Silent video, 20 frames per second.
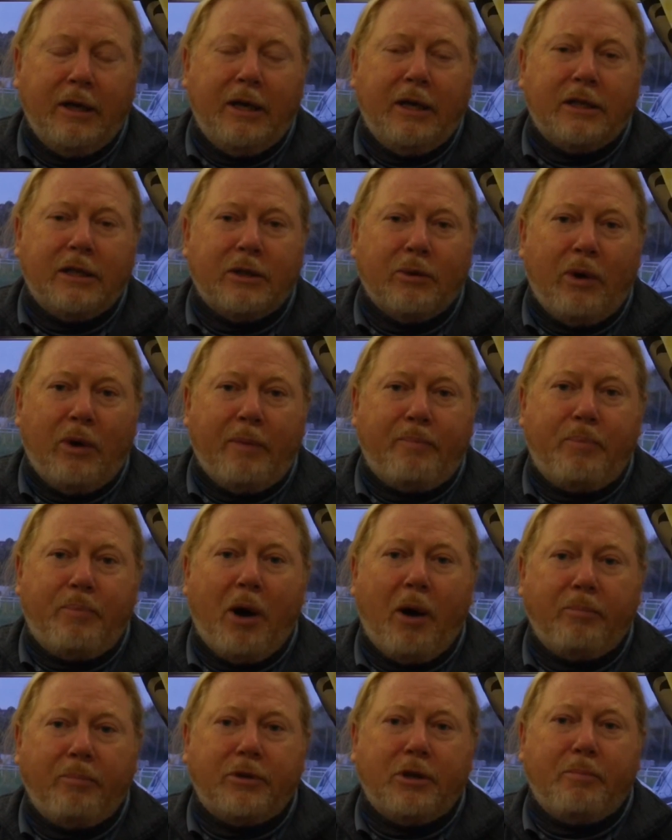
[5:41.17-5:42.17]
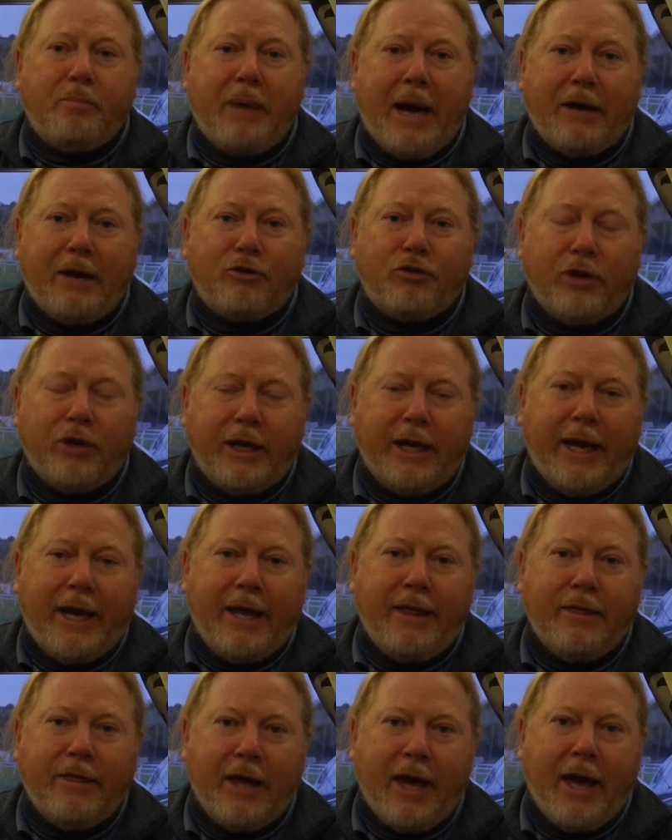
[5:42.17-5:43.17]
So I popped a battery
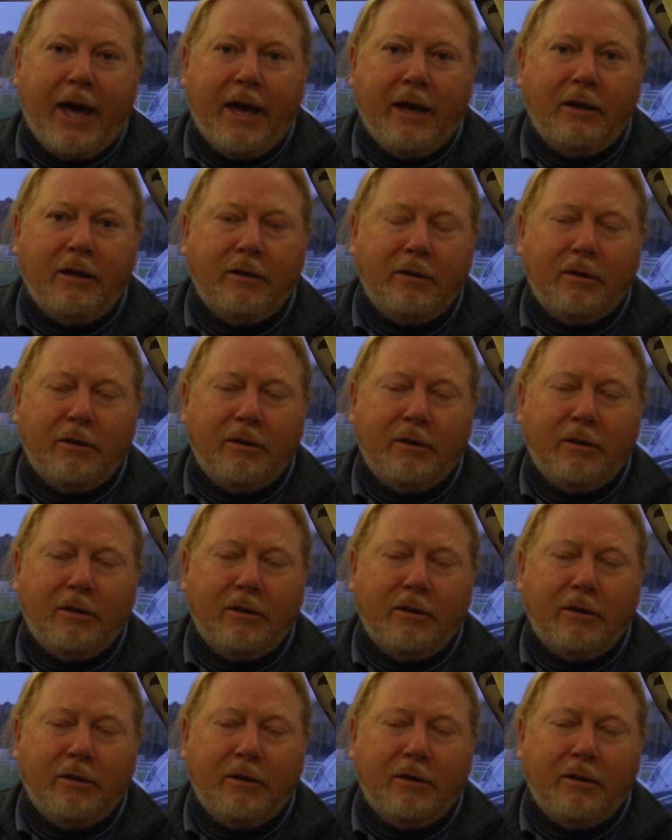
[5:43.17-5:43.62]
in there,